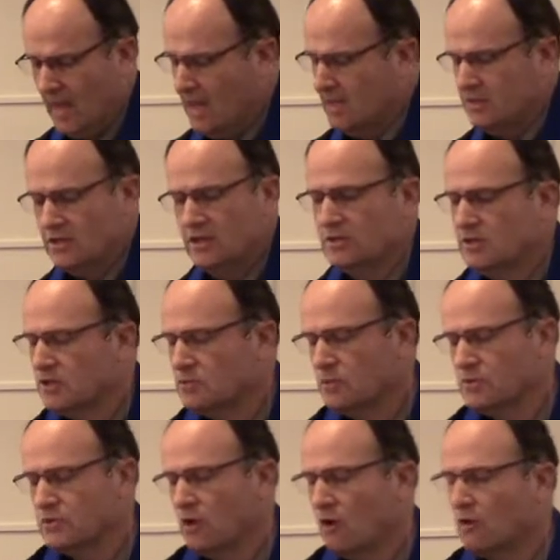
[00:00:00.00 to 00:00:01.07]
Jesus
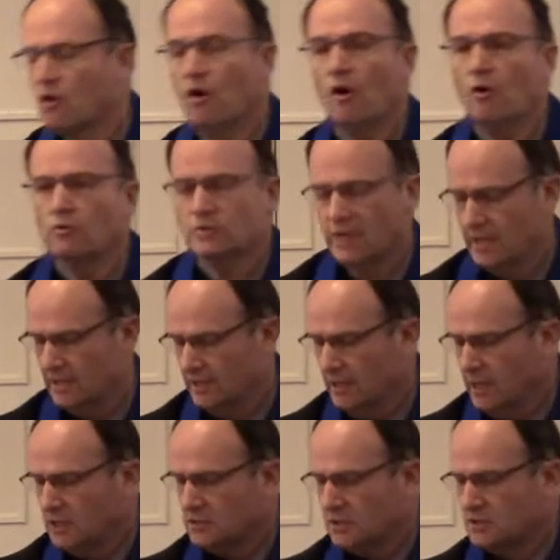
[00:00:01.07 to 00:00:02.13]
was not called in,
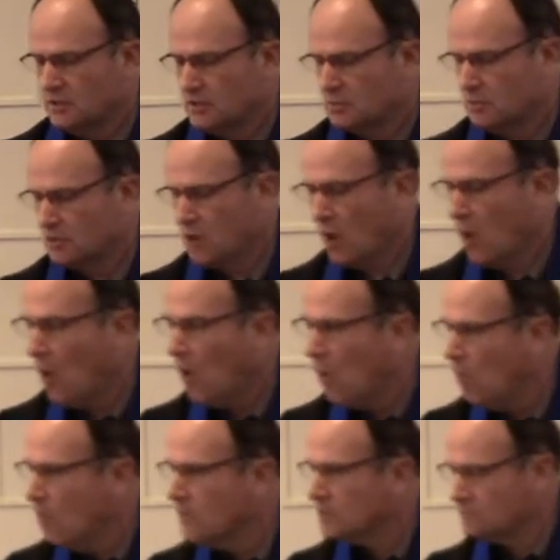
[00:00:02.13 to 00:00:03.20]
Jesus was
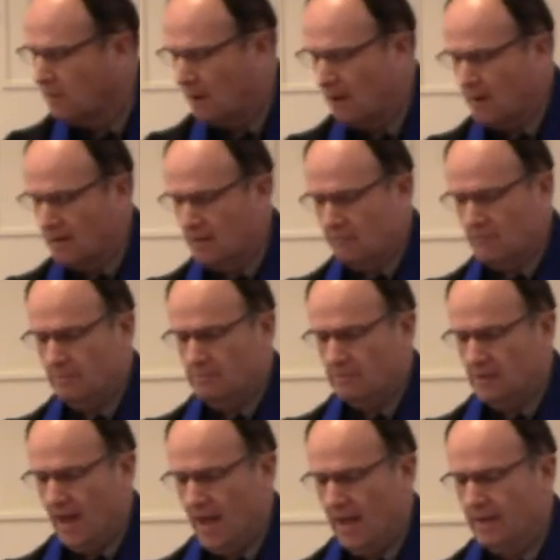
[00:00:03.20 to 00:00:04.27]
always part of the
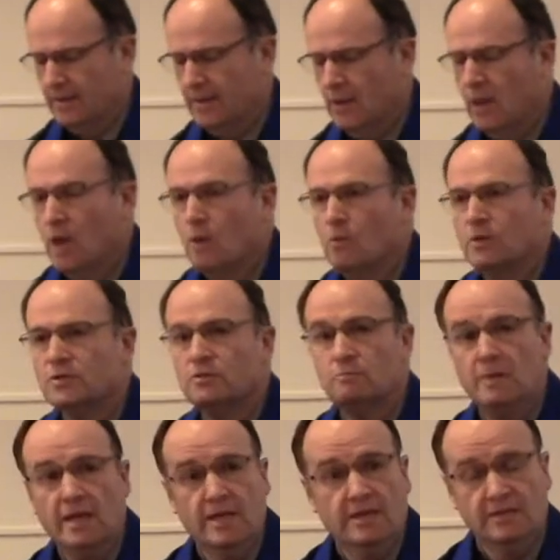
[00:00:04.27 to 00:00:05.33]
plan, which
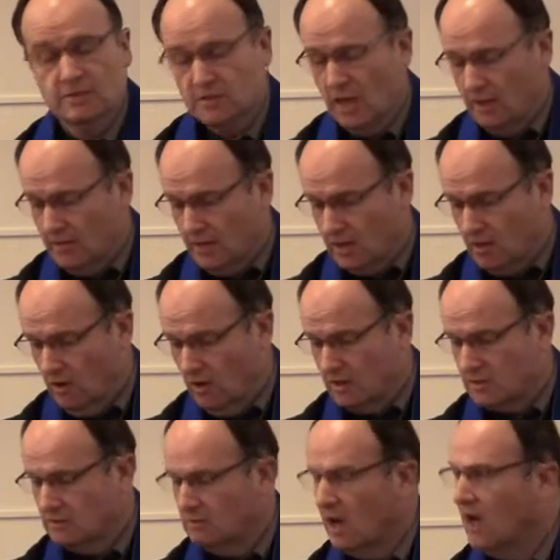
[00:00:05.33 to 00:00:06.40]
means that
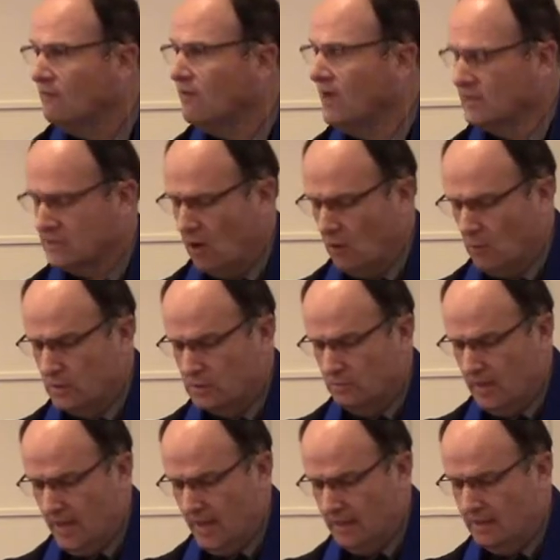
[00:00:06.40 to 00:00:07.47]
God's love has always
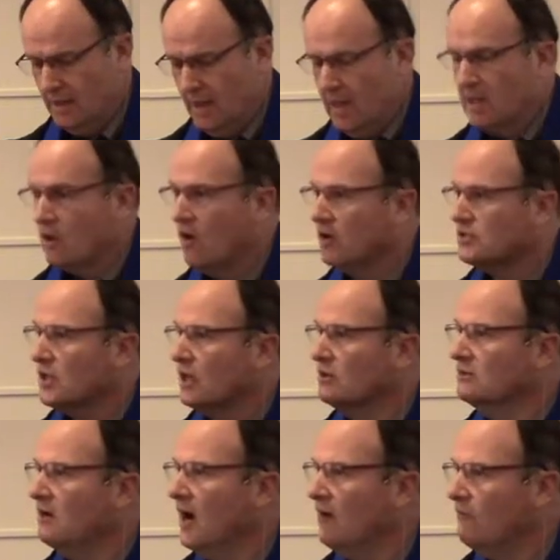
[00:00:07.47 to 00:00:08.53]
been, God's
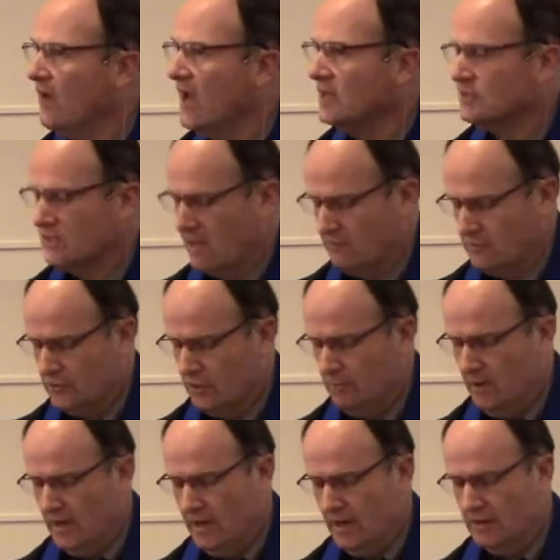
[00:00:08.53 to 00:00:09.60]
love has never
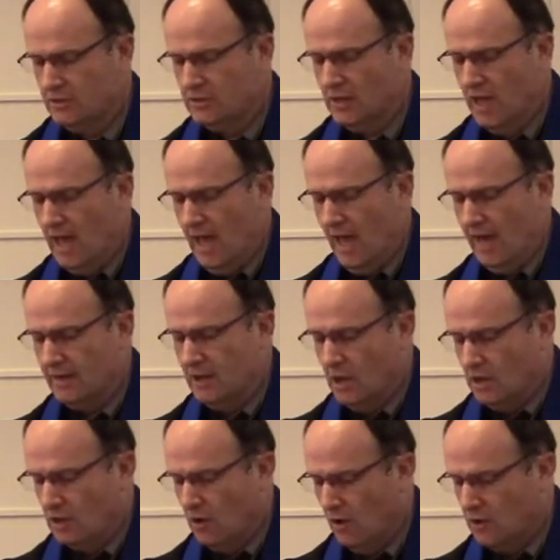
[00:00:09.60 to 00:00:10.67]
diminished, and
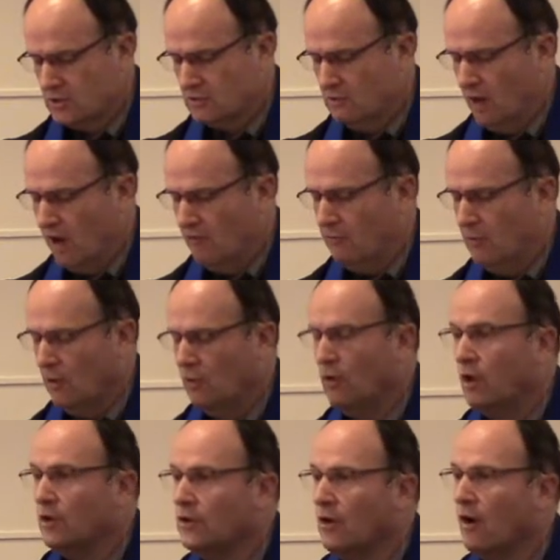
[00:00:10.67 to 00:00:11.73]
God's love
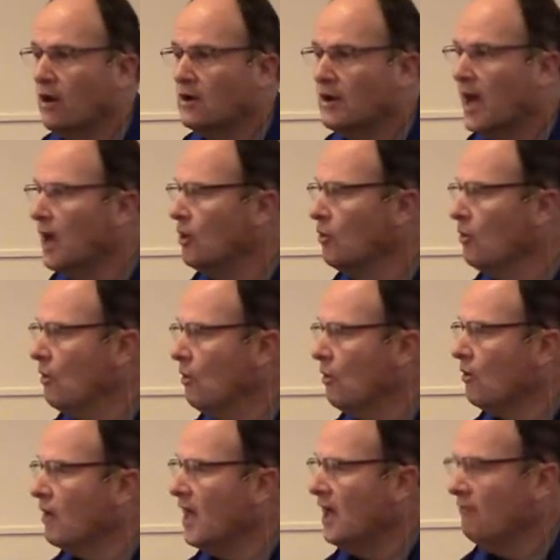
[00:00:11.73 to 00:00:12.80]
will not now
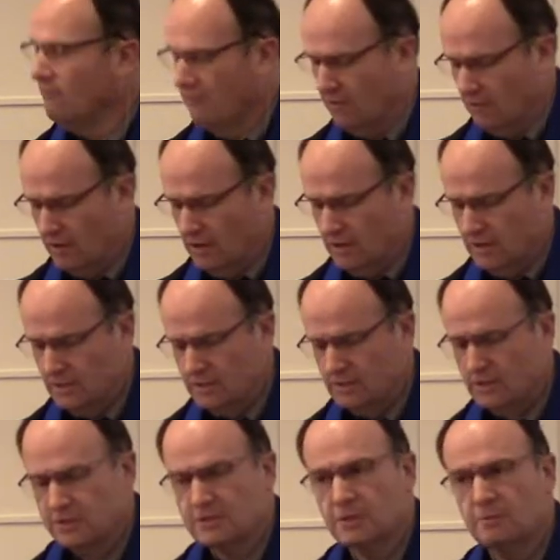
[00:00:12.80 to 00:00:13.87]
or ever
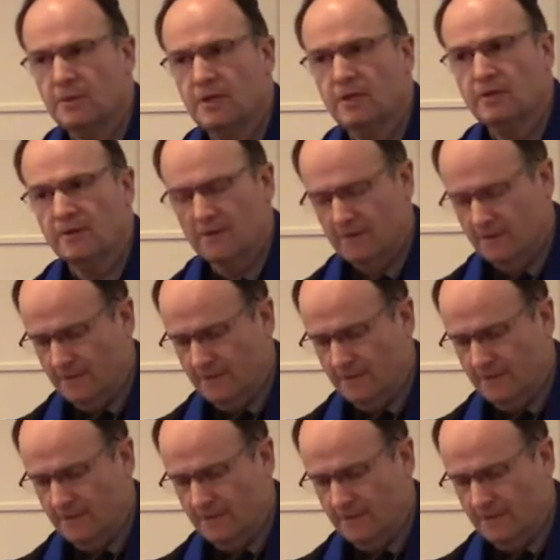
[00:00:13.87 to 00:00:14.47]
disappear.